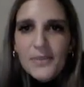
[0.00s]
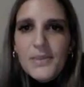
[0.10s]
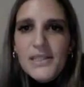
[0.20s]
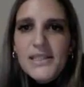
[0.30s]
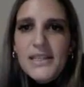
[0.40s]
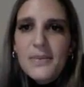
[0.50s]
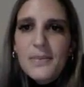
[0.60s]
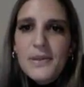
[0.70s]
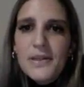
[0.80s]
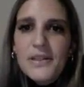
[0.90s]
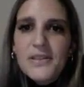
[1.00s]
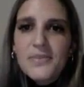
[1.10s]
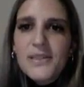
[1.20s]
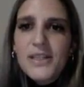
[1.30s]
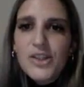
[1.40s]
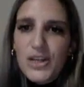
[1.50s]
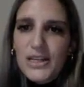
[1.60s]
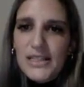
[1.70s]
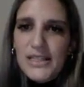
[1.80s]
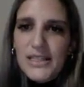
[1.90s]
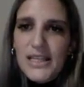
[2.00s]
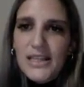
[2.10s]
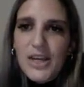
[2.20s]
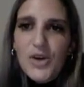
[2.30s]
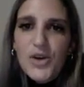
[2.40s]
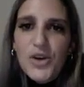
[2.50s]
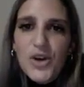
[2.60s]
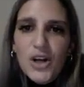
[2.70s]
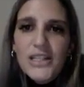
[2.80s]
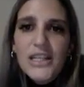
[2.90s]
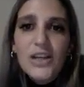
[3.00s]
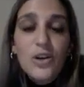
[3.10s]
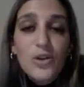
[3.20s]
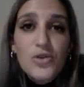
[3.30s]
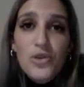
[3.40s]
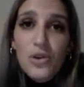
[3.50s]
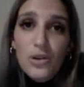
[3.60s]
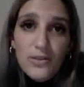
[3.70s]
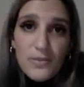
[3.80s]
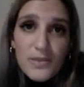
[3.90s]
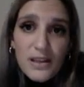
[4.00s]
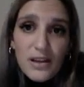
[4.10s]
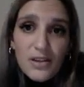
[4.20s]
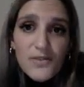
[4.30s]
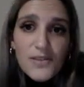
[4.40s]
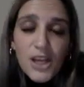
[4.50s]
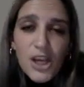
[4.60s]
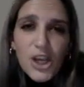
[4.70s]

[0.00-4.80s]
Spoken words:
Mistempered suggests that they are not in control of themselves.